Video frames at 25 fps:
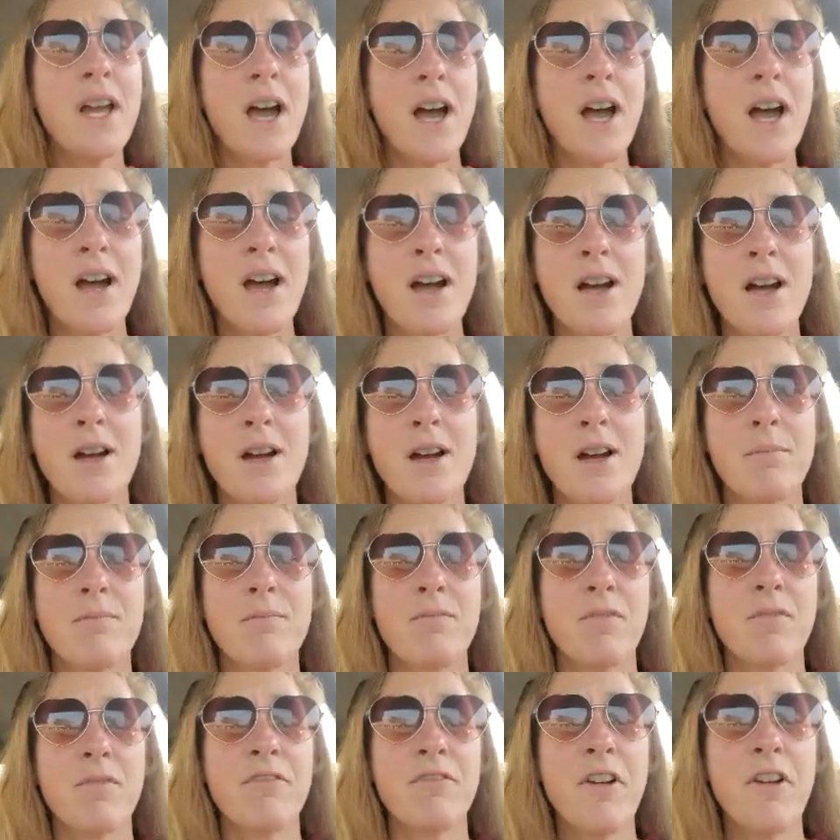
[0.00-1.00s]
um,
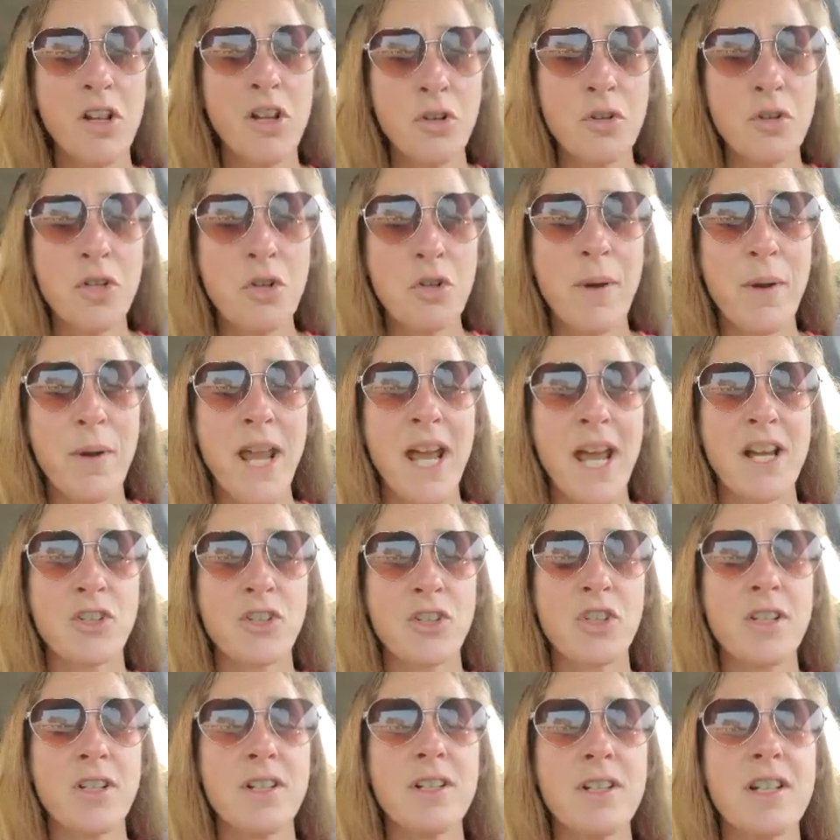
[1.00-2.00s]
follow your
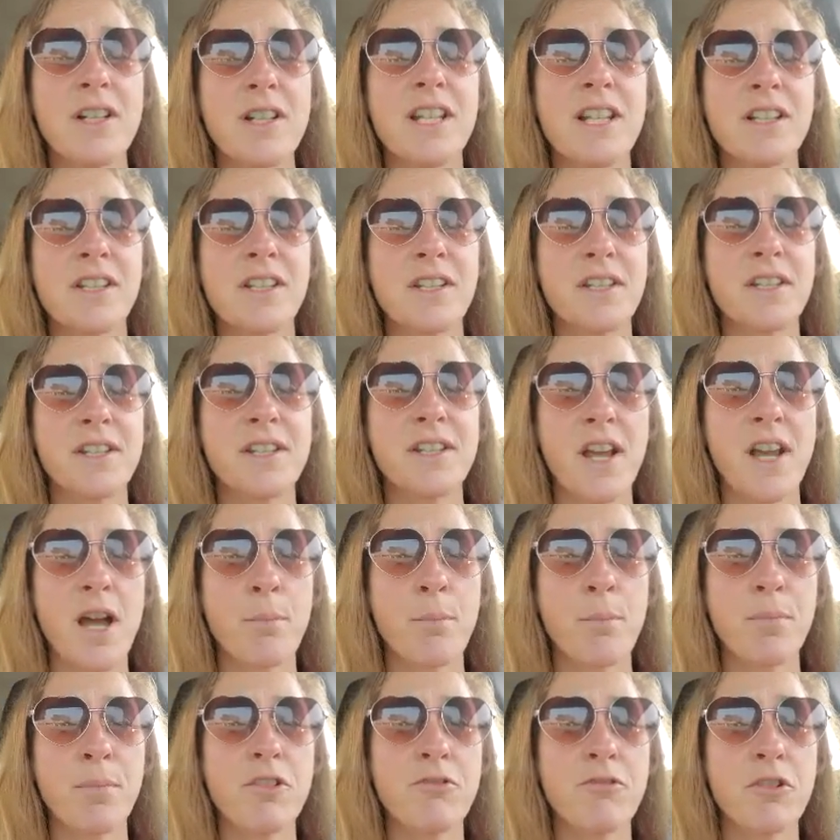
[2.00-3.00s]
passion is the
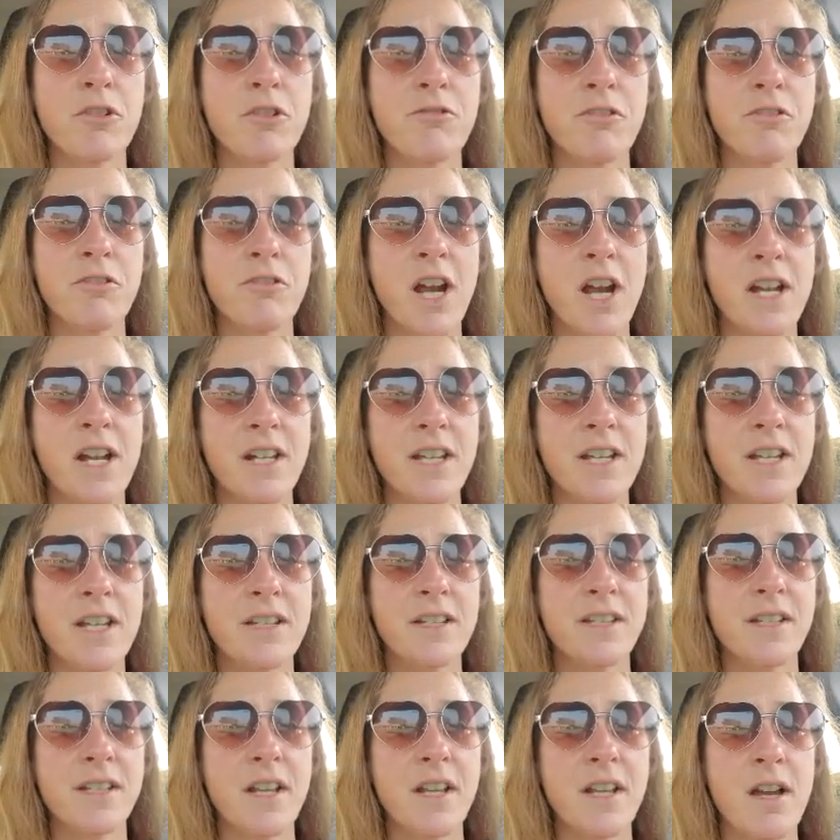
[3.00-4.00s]
topic for
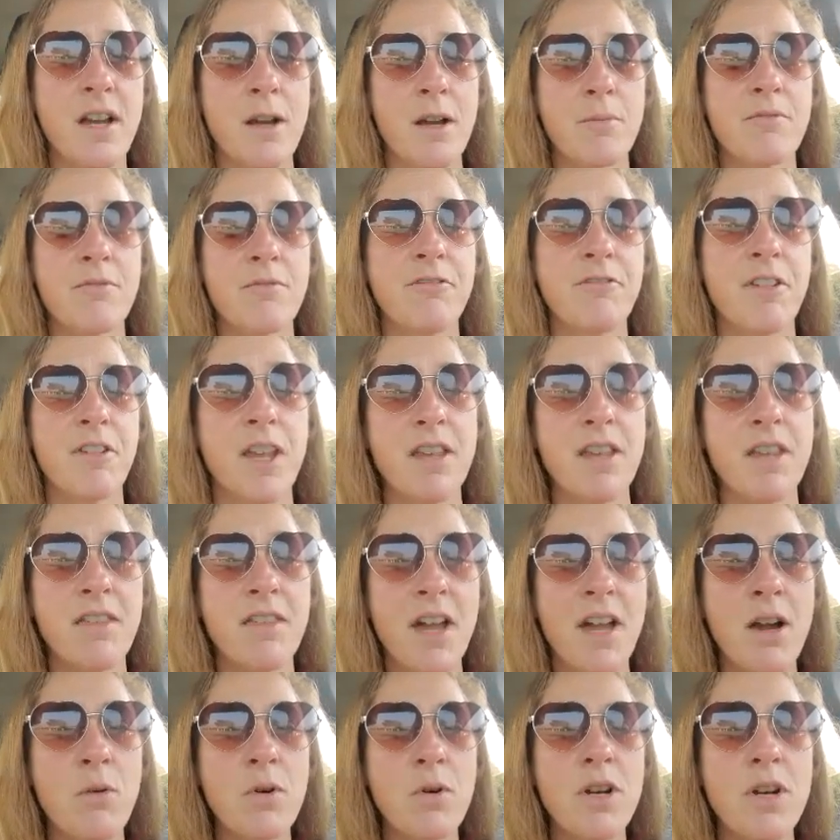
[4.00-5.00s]
Friday's um, faith
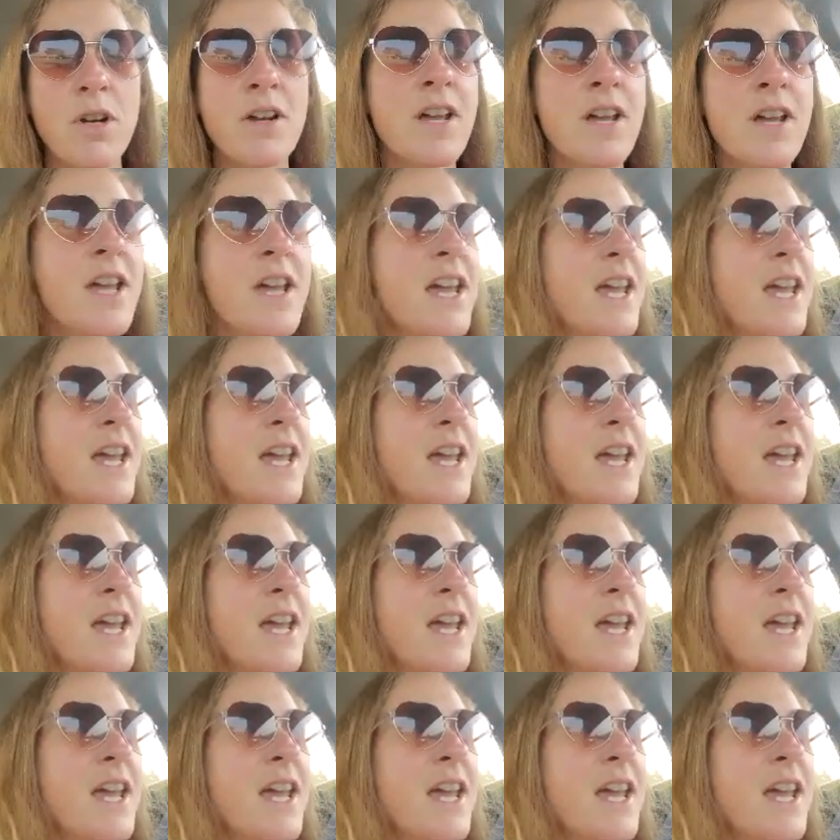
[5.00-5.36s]
hour.